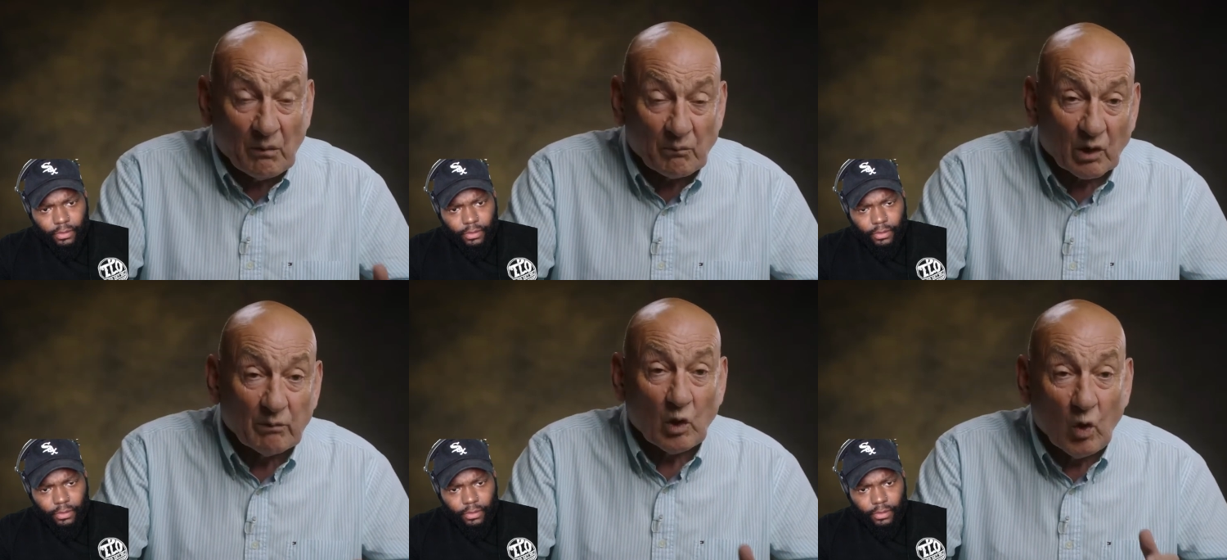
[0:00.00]

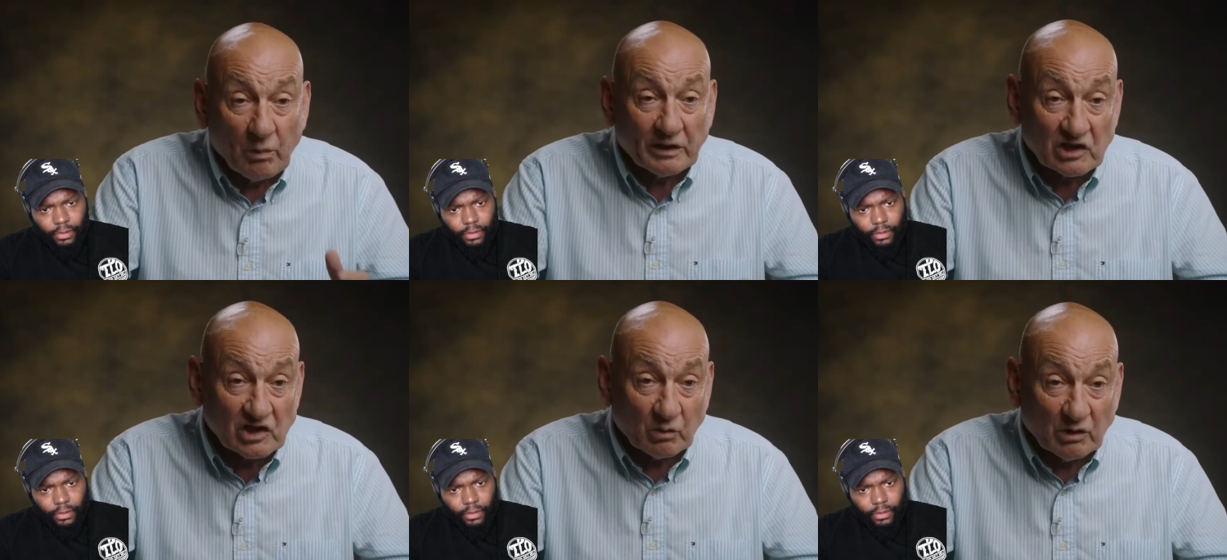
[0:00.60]
Speaker 1: probably hoping
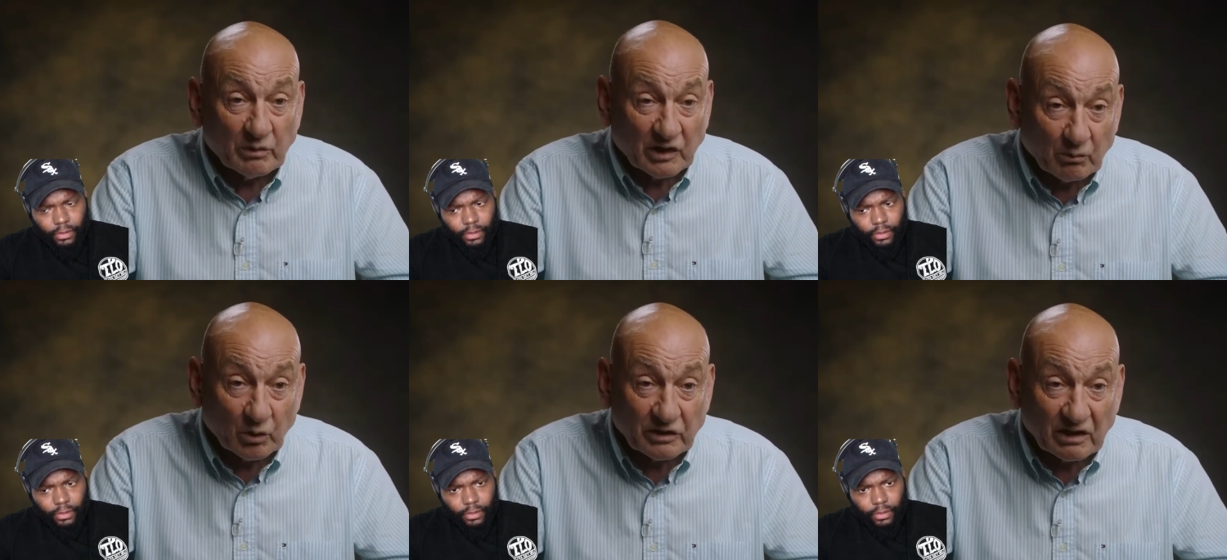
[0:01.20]
that she wouldn't be
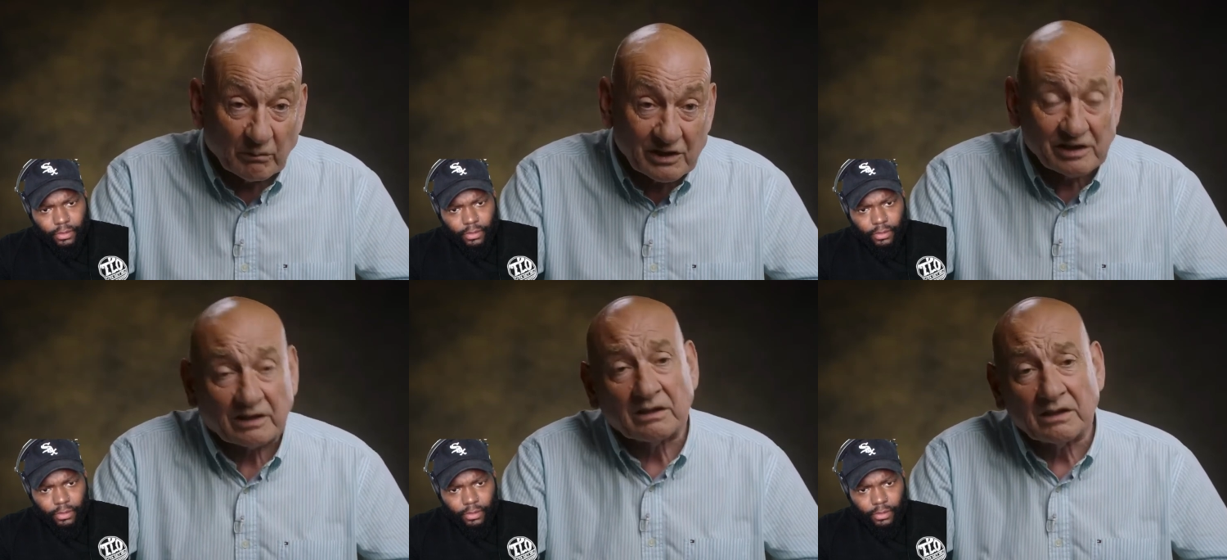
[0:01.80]
reported
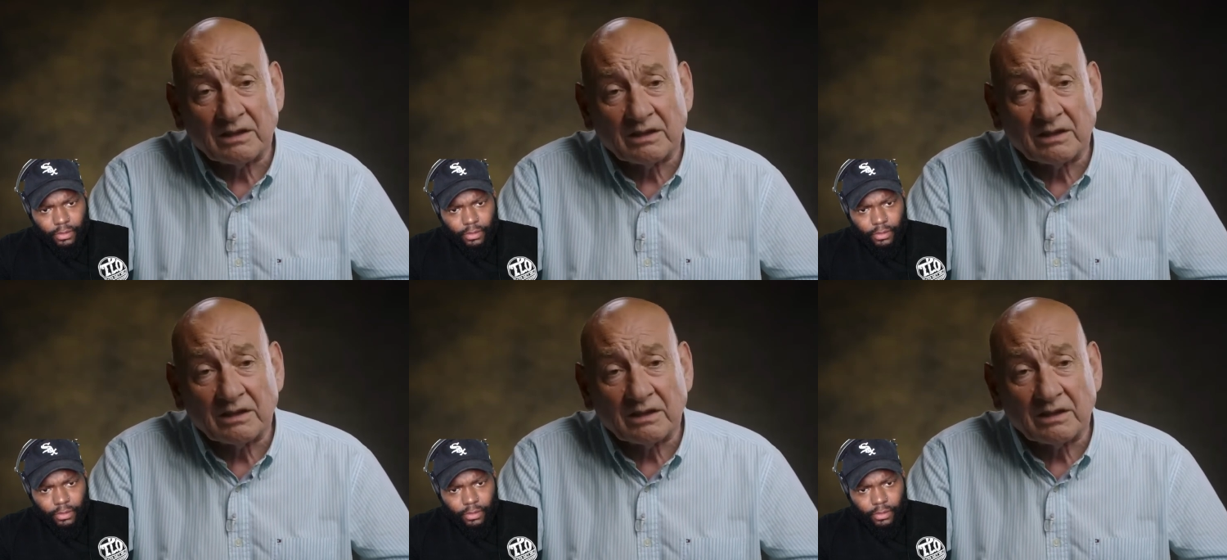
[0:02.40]
missing.